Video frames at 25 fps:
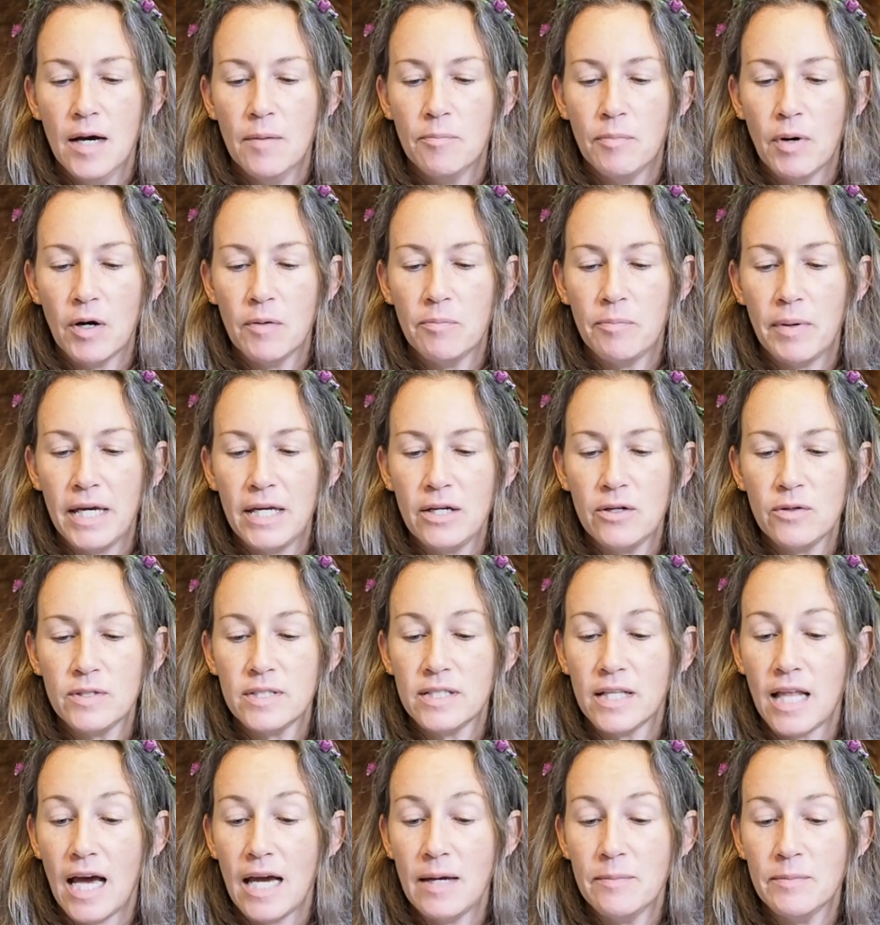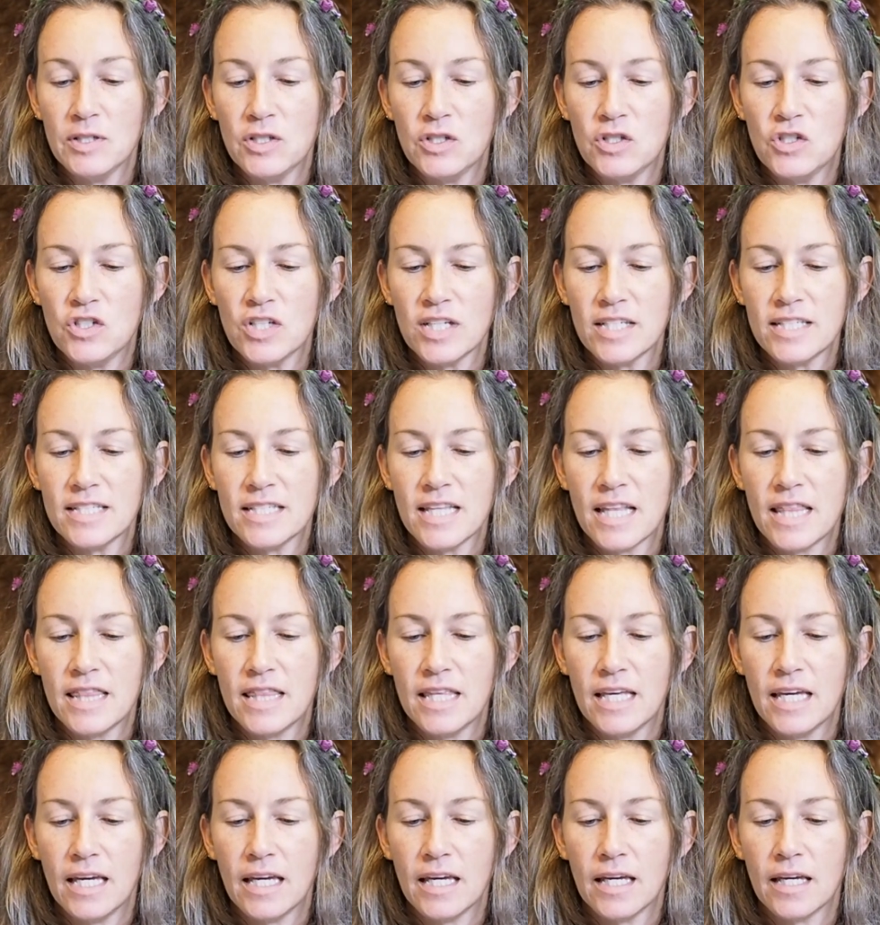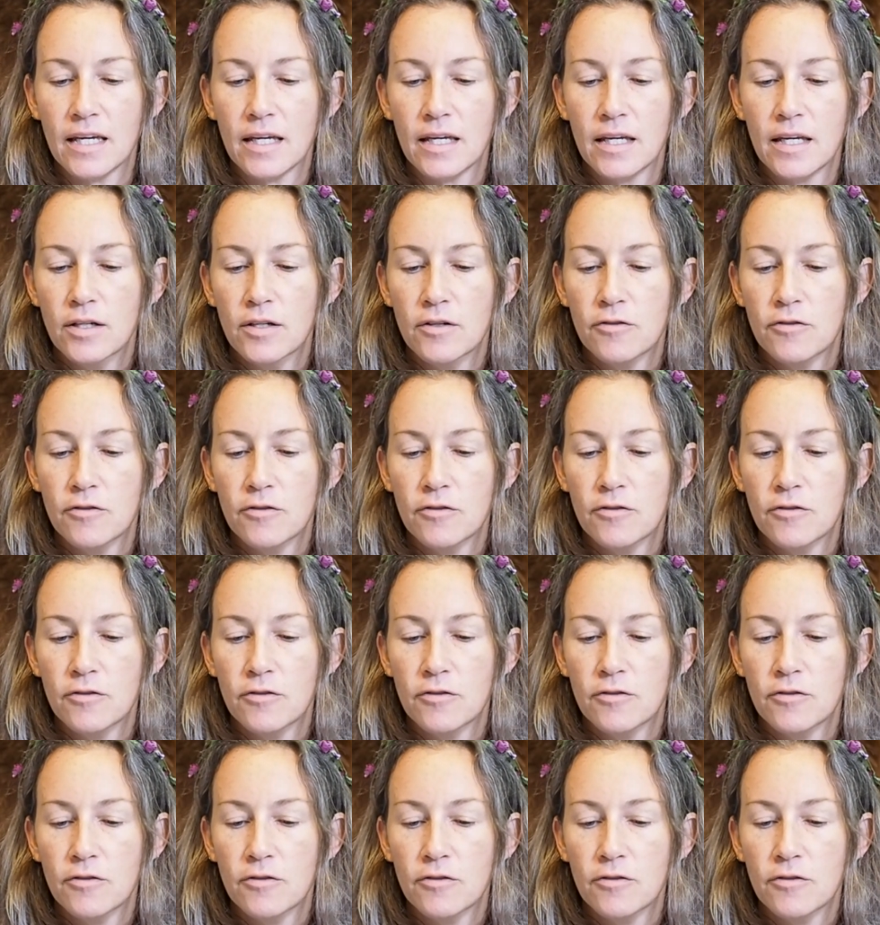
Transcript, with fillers: Barbados lime is just the thing.